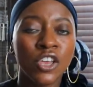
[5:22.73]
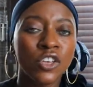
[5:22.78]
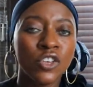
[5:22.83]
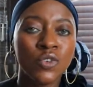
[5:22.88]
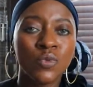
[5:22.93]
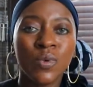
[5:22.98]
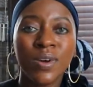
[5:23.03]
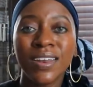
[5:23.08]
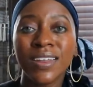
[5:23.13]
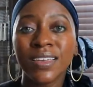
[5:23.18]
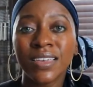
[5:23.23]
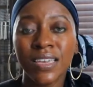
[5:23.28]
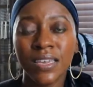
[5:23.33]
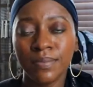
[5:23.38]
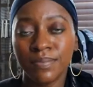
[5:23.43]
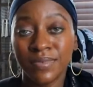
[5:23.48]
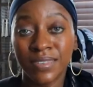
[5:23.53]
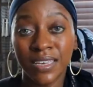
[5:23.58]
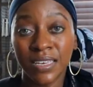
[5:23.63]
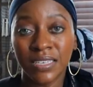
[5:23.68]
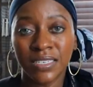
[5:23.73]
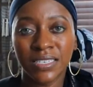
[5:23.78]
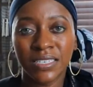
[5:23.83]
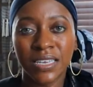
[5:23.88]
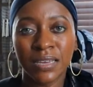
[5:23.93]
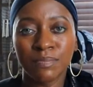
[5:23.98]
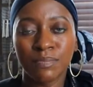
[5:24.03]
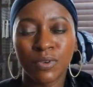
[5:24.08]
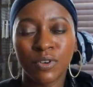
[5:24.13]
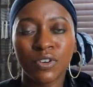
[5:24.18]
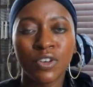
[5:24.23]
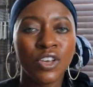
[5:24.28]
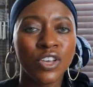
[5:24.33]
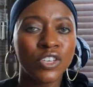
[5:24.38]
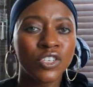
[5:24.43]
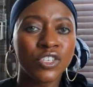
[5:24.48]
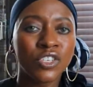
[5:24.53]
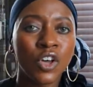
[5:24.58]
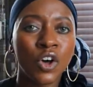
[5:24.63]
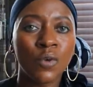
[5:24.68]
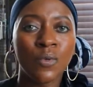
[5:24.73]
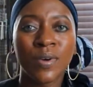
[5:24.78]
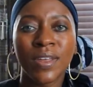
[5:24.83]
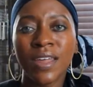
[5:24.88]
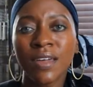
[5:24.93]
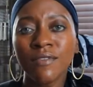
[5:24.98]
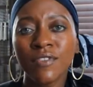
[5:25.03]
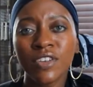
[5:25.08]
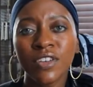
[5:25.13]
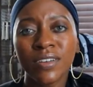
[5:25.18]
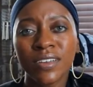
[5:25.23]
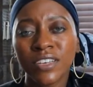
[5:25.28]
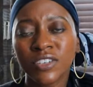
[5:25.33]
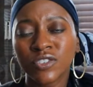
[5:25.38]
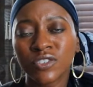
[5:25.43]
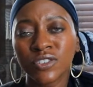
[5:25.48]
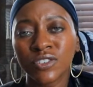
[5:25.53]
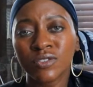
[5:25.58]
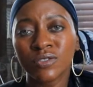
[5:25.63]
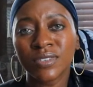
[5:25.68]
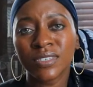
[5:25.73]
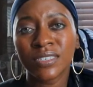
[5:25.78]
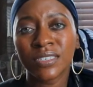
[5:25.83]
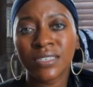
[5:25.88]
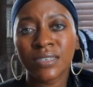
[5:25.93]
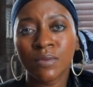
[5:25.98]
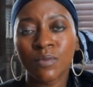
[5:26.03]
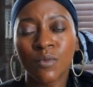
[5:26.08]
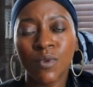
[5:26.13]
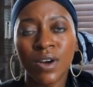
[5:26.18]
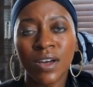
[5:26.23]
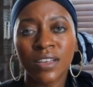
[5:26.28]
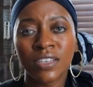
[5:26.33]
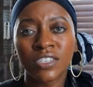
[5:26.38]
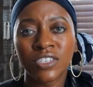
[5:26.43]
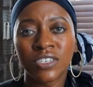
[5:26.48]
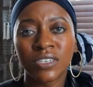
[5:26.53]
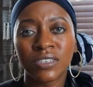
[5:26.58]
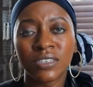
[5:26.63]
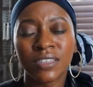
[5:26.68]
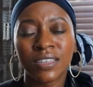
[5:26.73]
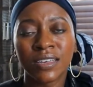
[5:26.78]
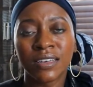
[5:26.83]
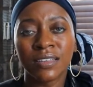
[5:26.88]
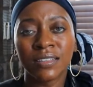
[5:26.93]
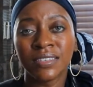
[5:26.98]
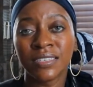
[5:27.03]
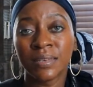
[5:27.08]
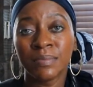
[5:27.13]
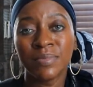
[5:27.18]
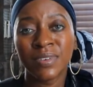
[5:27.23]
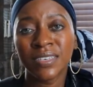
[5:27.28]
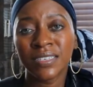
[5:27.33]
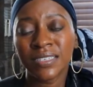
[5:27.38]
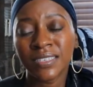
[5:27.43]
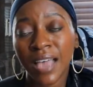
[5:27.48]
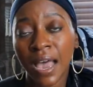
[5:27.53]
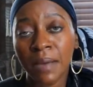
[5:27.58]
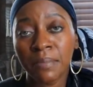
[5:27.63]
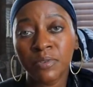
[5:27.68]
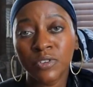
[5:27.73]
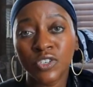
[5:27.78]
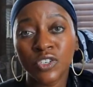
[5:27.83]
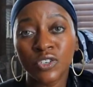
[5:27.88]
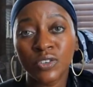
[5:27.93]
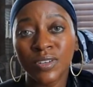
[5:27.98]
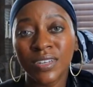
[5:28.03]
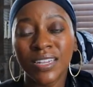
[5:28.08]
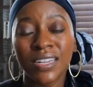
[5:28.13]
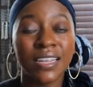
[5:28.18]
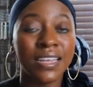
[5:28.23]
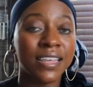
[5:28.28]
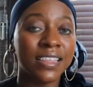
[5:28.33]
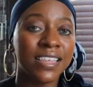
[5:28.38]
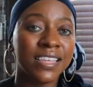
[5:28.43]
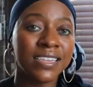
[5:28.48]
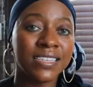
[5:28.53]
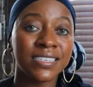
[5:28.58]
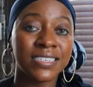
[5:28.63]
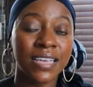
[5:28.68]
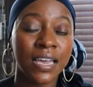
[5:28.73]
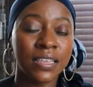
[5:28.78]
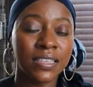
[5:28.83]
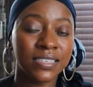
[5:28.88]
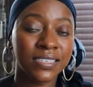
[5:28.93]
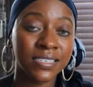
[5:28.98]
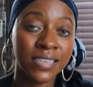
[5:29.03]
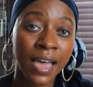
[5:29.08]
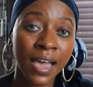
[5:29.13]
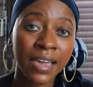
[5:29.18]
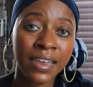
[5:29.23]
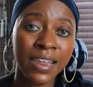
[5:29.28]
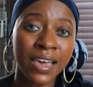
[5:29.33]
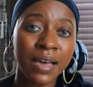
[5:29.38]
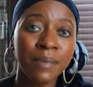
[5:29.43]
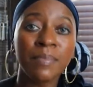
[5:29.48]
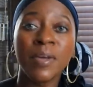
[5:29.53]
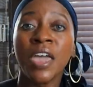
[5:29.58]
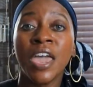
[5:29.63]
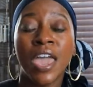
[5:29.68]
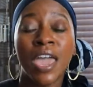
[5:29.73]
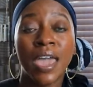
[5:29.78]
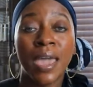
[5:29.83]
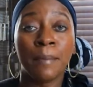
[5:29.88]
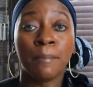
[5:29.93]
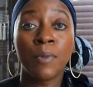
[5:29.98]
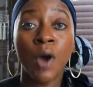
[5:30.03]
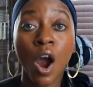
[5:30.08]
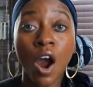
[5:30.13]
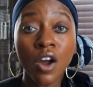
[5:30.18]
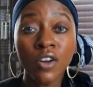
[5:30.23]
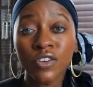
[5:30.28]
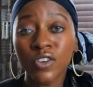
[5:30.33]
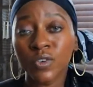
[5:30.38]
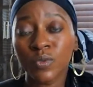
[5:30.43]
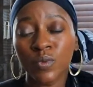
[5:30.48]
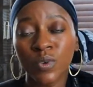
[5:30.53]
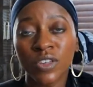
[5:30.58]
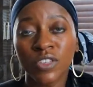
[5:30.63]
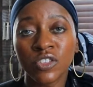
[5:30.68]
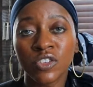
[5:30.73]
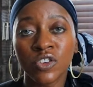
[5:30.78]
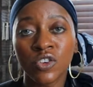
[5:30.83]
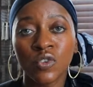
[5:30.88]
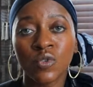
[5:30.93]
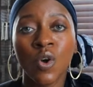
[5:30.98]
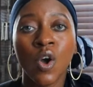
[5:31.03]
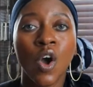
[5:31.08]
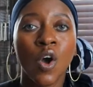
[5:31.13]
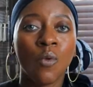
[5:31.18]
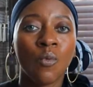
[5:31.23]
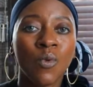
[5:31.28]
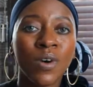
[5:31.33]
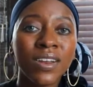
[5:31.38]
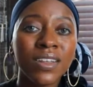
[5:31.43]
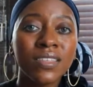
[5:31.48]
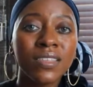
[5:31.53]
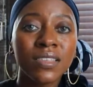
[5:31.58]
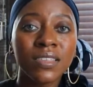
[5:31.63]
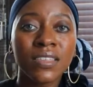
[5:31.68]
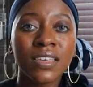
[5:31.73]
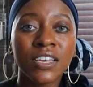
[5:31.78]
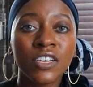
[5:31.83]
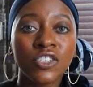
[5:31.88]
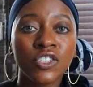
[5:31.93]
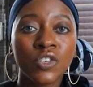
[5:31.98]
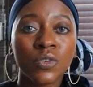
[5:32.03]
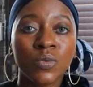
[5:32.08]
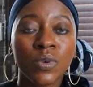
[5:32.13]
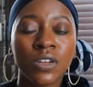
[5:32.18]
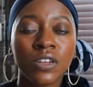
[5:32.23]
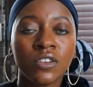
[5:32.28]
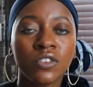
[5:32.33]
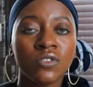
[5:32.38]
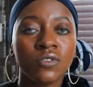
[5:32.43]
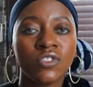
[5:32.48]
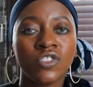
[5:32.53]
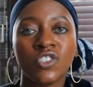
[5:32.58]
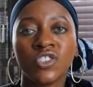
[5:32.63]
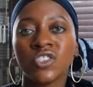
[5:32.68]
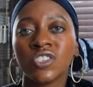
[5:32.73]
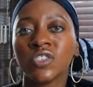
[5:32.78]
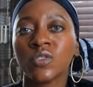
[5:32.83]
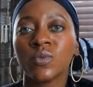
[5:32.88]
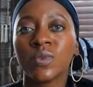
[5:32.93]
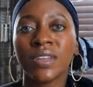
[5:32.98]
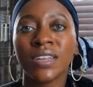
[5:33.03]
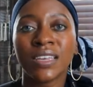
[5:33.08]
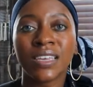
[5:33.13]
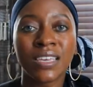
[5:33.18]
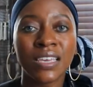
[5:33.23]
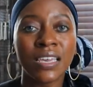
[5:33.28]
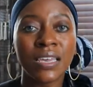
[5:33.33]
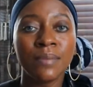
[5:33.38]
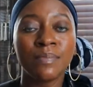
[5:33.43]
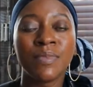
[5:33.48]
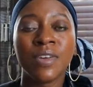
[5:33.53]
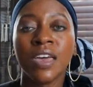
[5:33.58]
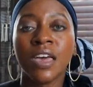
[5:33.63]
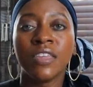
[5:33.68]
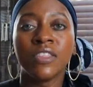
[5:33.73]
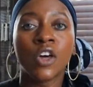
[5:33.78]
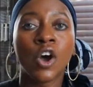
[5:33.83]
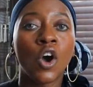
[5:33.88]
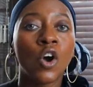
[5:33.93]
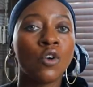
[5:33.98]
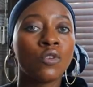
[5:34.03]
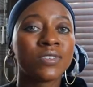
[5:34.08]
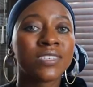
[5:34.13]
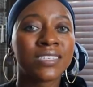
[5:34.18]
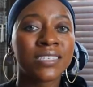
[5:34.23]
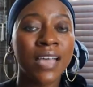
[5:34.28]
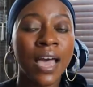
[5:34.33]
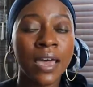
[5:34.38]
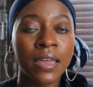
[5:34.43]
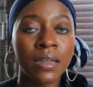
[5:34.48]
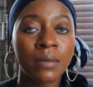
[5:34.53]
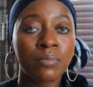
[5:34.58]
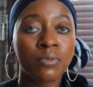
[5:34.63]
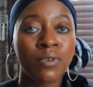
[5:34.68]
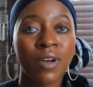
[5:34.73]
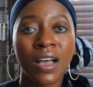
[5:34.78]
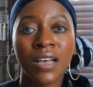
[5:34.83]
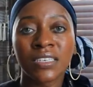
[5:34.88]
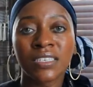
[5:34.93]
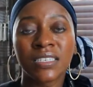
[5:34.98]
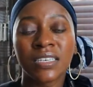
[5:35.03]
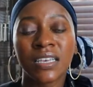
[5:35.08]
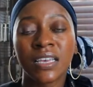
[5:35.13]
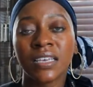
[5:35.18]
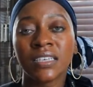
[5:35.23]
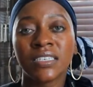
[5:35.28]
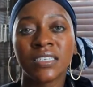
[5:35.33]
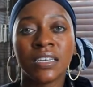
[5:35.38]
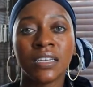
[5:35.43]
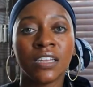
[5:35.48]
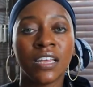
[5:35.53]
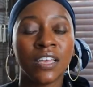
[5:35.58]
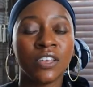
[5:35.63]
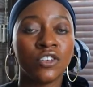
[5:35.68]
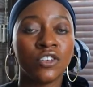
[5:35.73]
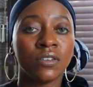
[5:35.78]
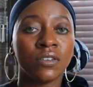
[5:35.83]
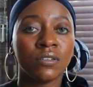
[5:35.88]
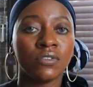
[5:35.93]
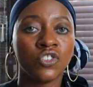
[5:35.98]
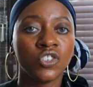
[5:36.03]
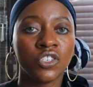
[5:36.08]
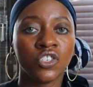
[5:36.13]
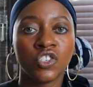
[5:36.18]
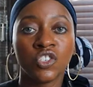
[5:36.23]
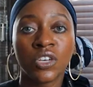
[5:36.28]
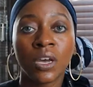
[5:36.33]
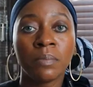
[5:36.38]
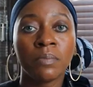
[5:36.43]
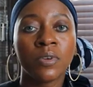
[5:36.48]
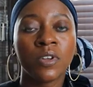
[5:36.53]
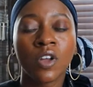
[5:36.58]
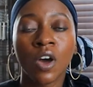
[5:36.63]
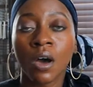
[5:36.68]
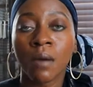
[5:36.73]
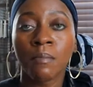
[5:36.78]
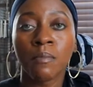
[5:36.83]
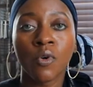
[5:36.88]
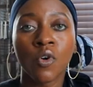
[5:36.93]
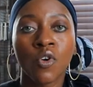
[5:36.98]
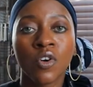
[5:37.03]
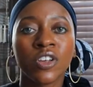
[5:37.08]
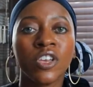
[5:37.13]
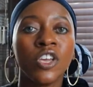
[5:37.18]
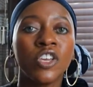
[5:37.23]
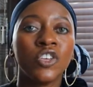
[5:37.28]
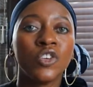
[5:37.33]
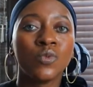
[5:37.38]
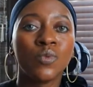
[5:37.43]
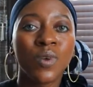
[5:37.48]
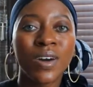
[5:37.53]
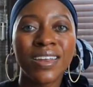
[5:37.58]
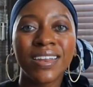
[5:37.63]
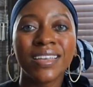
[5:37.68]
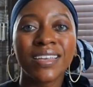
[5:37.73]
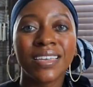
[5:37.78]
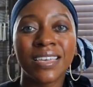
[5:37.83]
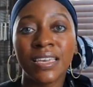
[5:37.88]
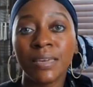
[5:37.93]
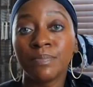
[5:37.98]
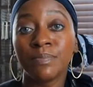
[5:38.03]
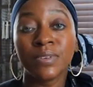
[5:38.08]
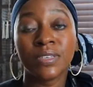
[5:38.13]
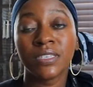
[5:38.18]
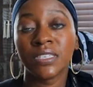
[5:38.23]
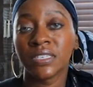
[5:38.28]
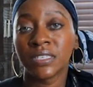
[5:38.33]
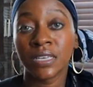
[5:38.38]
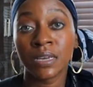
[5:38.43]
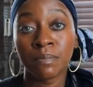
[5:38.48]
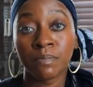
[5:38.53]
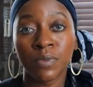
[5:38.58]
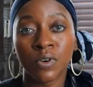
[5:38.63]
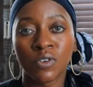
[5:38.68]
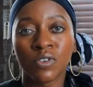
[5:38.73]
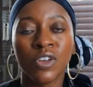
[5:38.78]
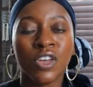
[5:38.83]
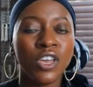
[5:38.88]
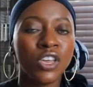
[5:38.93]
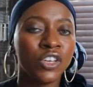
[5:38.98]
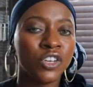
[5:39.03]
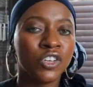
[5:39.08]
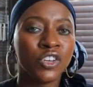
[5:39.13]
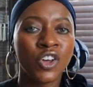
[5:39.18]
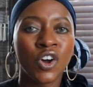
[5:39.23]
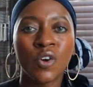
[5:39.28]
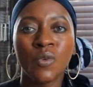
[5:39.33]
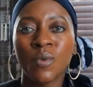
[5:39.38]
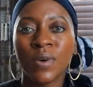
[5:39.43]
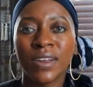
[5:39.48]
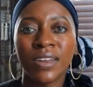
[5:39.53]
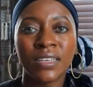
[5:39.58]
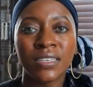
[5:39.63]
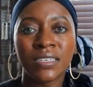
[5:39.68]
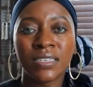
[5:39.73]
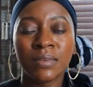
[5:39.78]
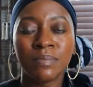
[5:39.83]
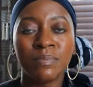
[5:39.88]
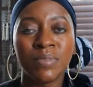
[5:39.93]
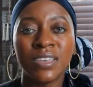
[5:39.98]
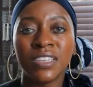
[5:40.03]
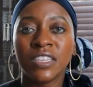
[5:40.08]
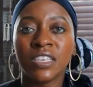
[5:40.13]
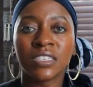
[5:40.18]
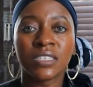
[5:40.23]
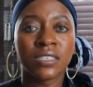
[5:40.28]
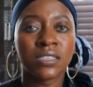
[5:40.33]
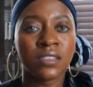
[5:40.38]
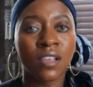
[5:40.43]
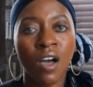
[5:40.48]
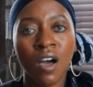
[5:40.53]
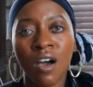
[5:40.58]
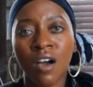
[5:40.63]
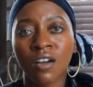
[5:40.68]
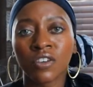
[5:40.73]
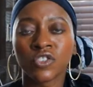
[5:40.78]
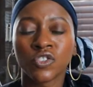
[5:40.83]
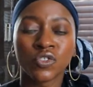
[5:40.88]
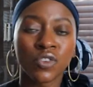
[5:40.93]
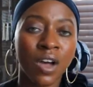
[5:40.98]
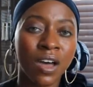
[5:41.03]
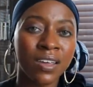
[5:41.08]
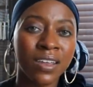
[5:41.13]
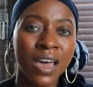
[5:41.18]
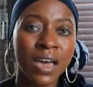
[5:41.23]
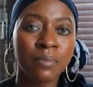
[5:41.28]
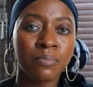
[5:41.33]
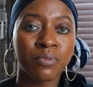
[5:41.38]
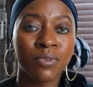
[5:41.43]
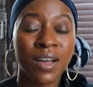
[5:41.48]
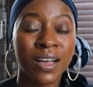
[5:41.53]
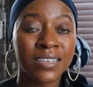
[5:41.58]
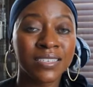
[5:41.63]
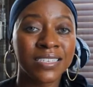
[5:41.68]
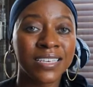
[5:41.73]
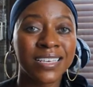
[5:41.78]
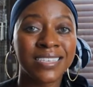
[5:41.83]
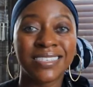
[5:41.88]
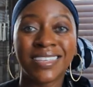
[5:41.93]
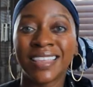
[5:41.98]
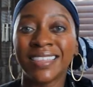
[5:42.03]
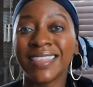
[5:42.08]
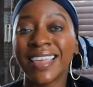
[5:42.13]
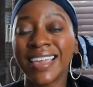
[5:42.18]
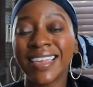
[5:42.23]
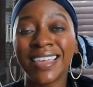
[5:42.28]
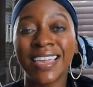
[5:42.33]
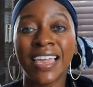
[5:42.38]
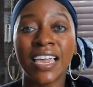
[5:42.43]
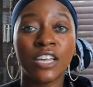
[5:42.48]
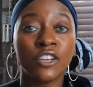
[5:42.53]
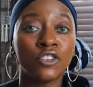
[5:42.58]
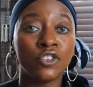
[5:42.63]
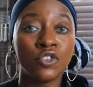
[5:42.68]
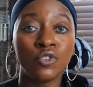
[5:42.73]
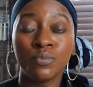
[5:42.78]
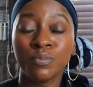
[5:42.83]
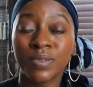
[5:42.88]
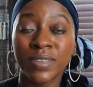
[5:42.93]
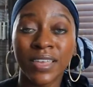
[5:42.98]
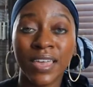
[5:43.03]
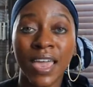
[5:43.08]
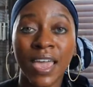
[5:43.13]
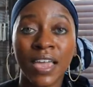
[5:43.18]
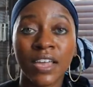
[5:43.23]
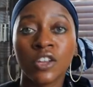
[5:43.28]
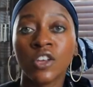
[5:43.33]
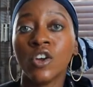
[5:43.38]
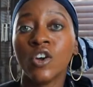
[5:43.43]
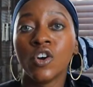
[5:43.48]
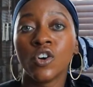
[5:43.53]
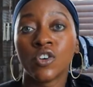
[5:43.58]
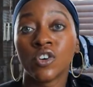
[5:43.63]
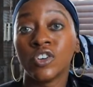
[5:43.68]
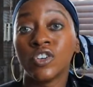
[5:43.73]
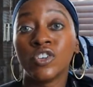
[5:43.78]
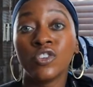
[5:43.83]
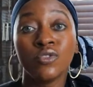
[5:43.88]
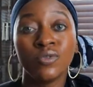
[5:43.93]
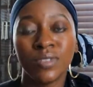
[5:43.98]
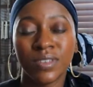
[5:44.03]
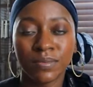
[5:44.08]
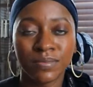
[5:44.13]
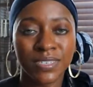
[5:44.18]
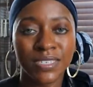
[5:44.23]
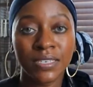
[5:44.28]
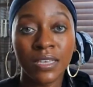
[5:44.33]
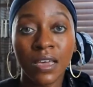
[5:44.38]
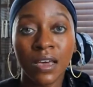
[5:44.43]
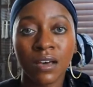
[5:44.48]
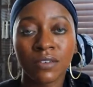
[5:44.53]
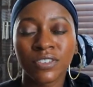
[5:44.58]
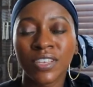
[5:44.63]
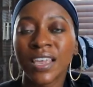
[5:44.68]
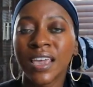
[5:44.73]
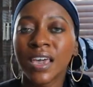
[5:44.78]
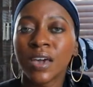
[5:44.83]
You want to keep things simple. So whenever you're introducing someone to business opportunity and they decide to sign up and partner with you, one of the things you want to do is you just want to keep the whole sign up process and just jumping on board. You want to keep it simple. You don't want it to be this long, drawn out process that they can't duplicate or do themselves.